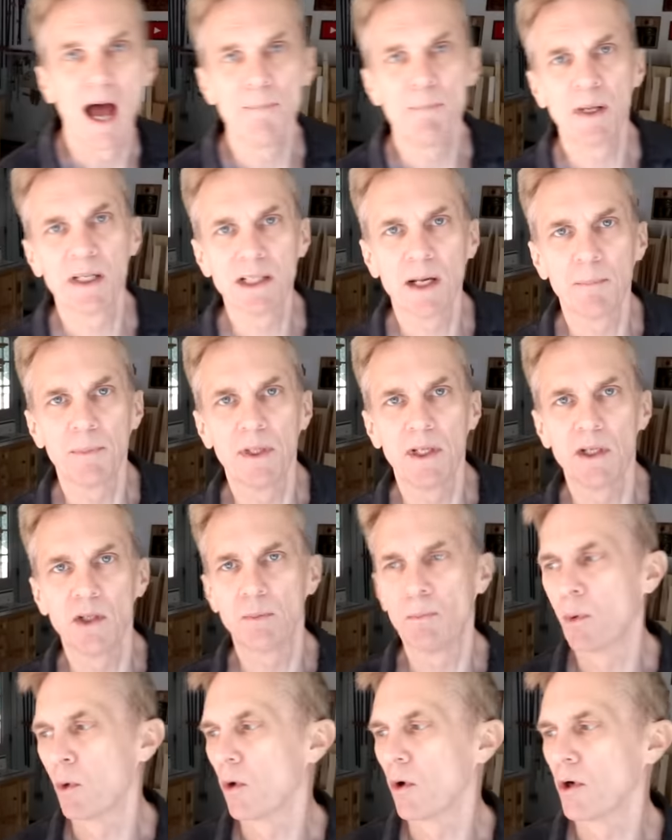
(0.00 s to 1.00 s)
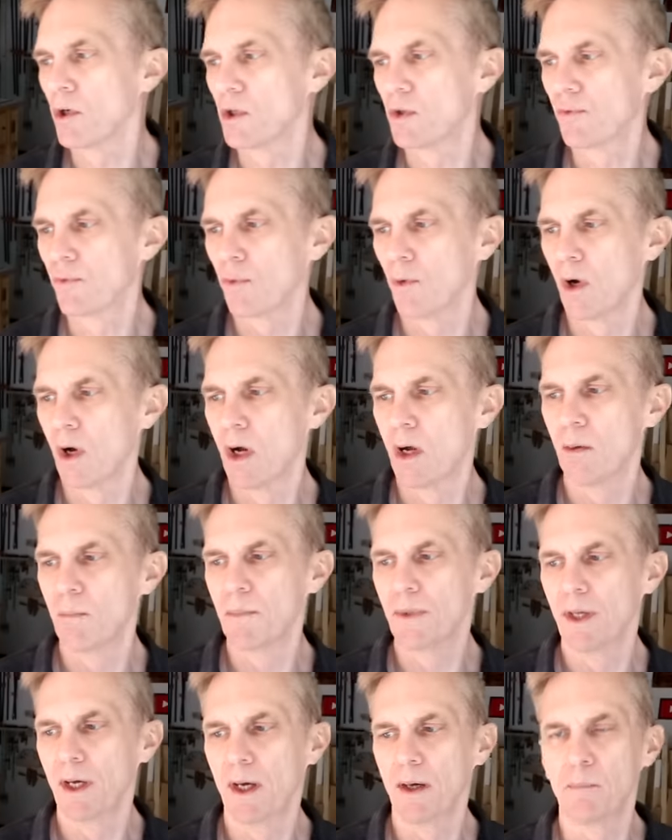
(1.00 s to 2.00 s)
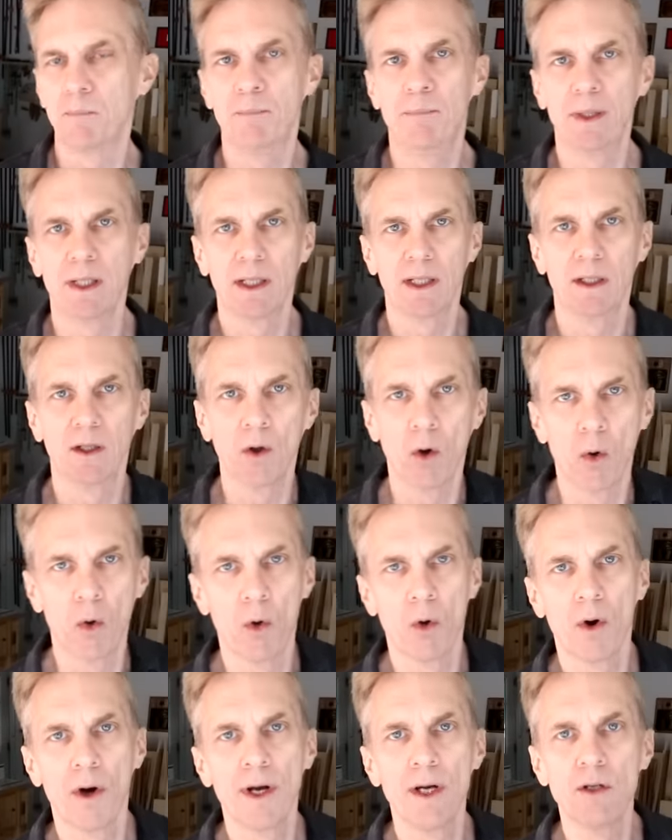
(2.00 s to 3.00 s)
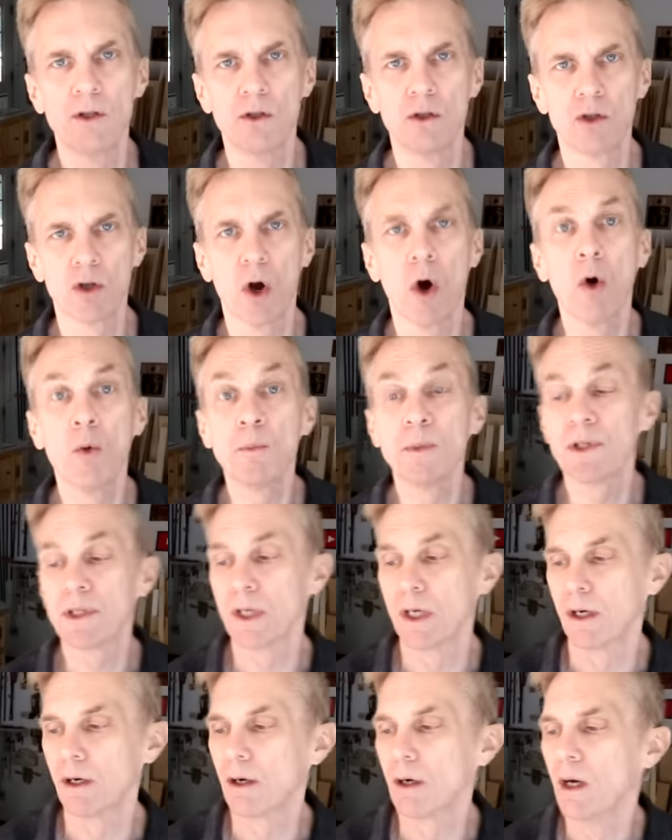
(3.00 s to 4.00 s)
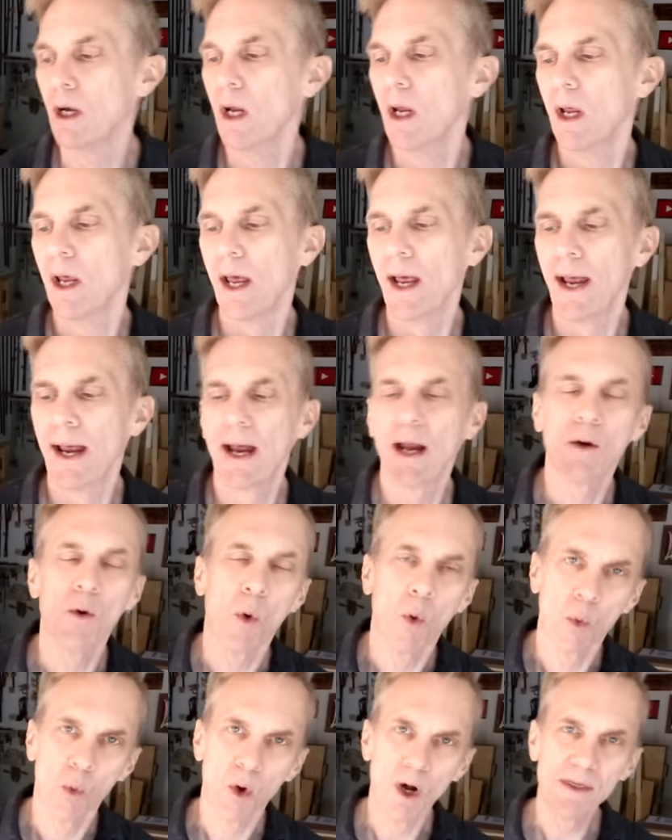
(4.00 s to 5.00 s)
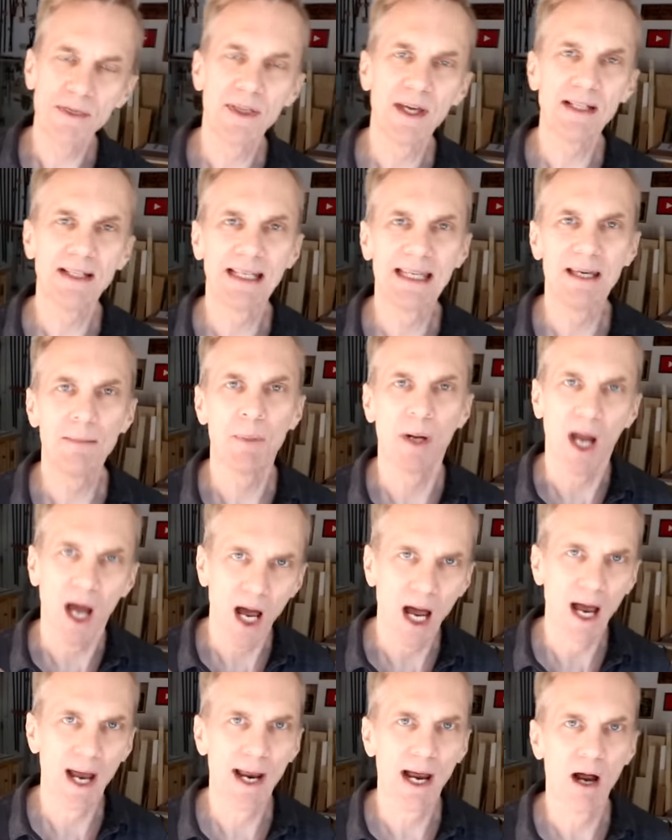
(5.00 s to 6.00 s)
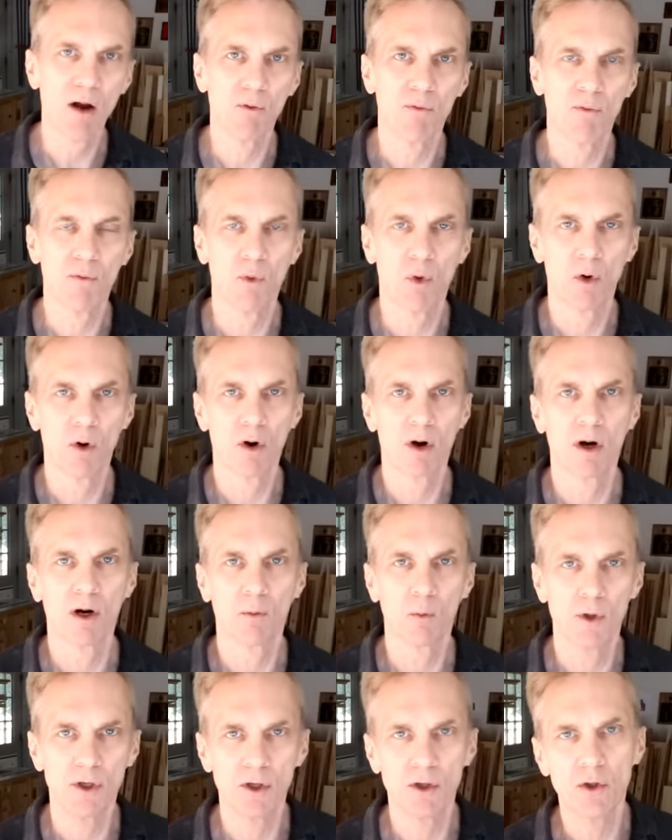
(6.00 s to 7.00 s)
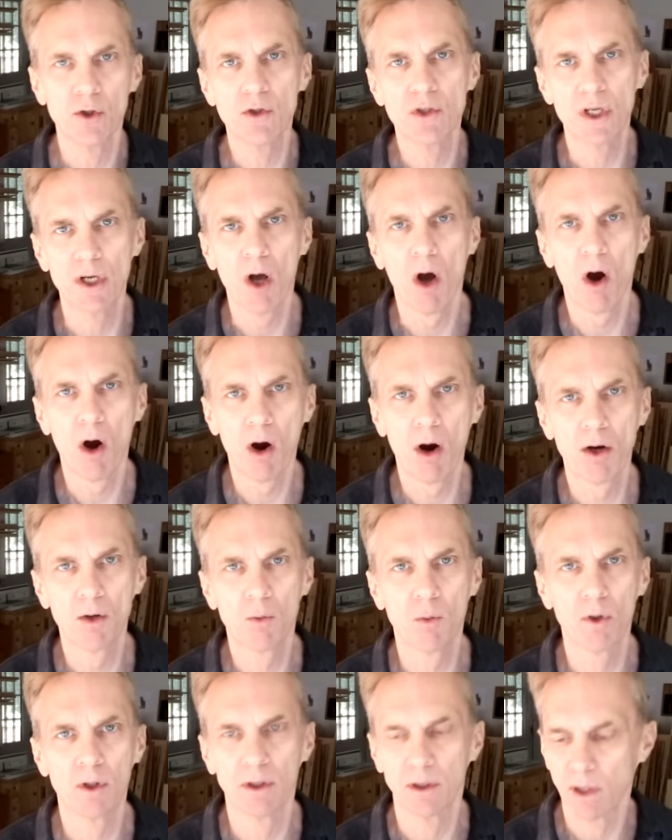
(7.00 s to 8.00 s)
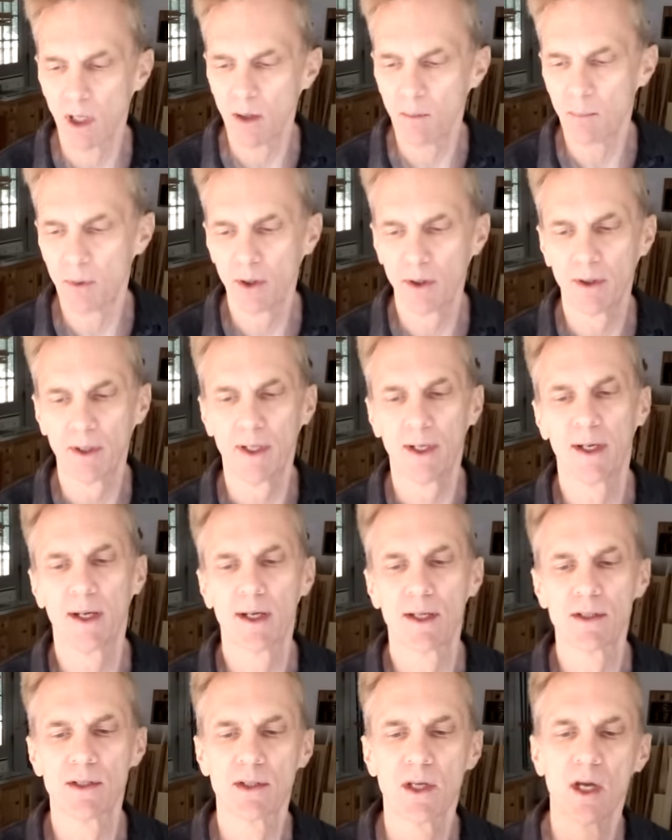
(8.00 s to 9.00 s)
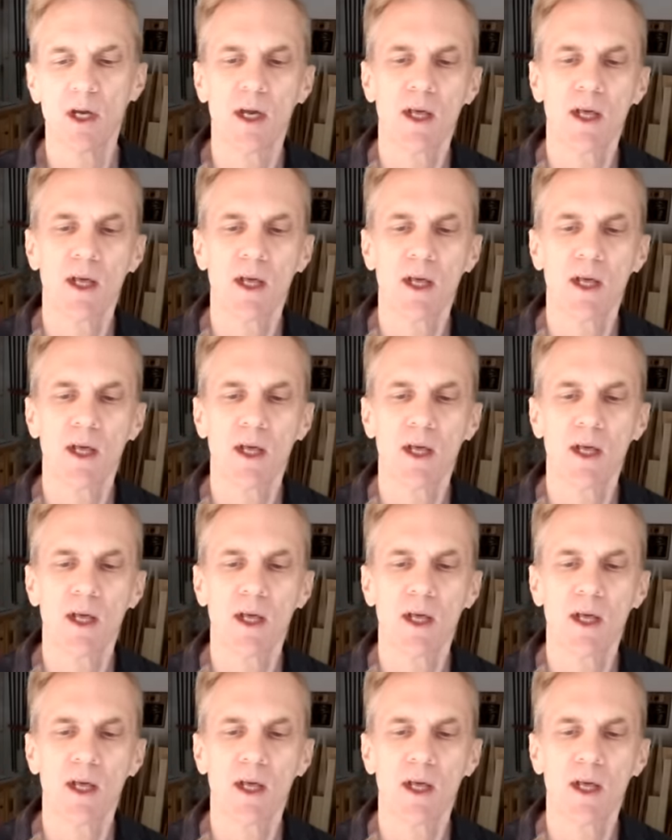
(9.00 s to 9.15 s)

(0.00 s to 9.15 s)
I picked up these boards from the Big Orange Home Center, and one thing to keep an eye out for when you're using hardwood lumber is